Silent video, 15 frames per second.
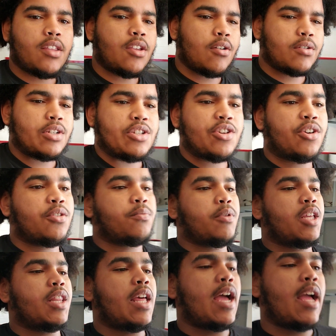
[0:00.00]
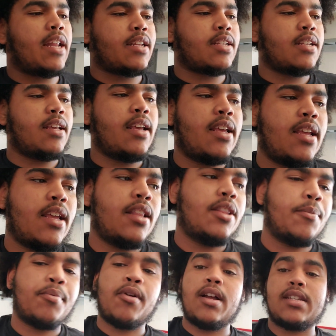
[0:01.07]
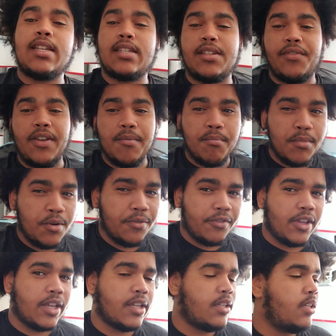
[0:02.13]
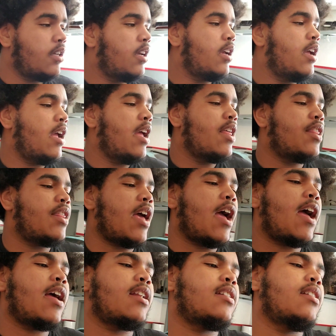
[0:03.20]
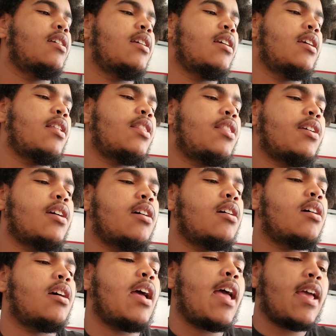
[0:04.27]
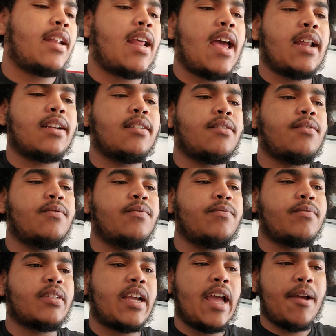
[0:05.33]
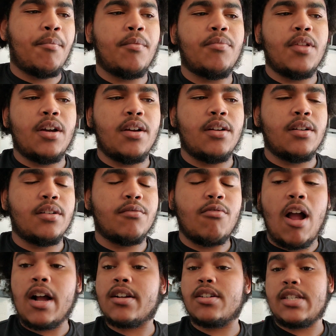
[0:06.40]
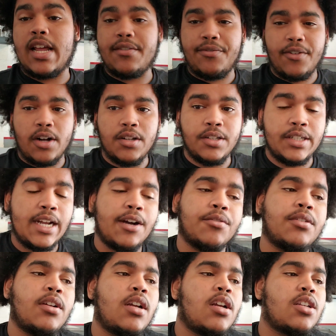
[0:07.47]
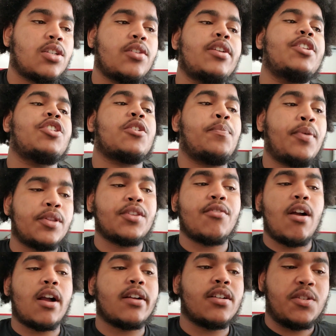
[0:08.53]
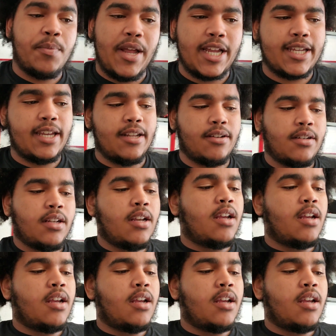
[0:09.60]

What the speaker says: Yoast told me that in the process of him moving, that the the rockers had fallen out. So he just put the rockers back in.